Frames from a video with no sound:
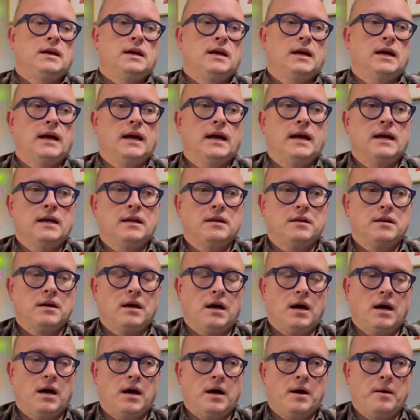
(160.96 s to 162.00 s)
And
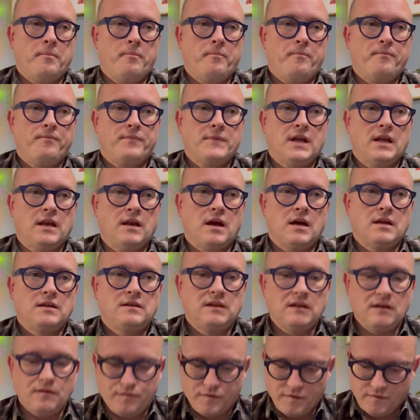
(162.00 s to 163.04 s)
in
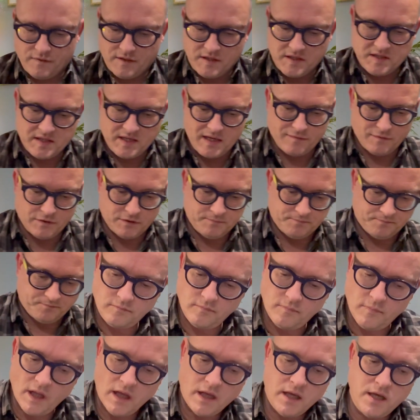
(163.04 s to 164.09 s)
1957,
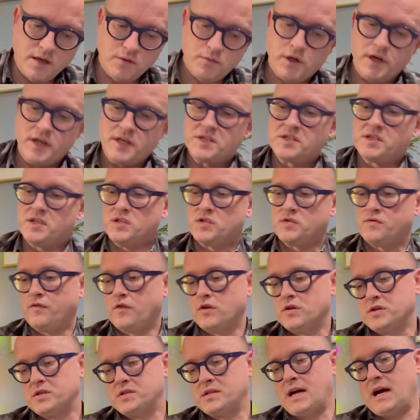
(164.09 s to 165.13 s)
he released his
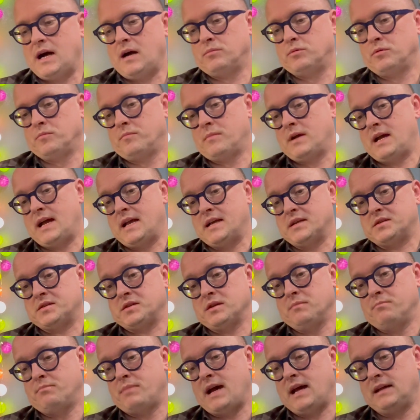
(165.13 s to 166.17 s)
first album as
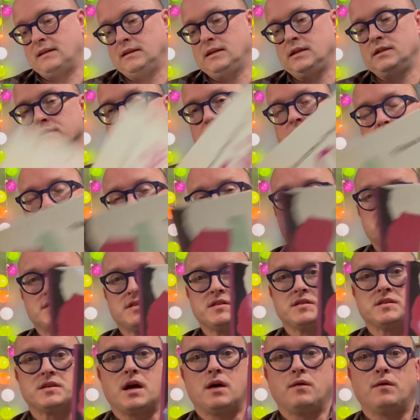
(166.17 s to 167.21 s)
a band leader, This
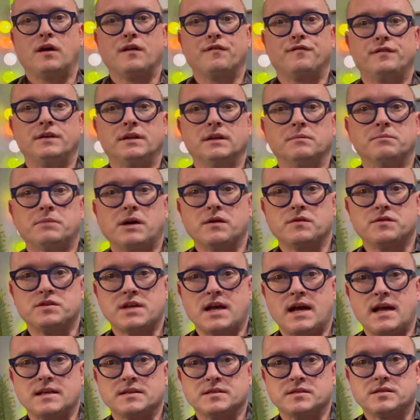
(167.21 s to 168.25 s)
Is How I Feel About
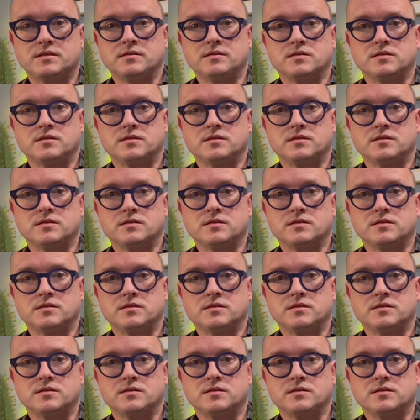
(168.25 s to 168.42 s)
Jazz.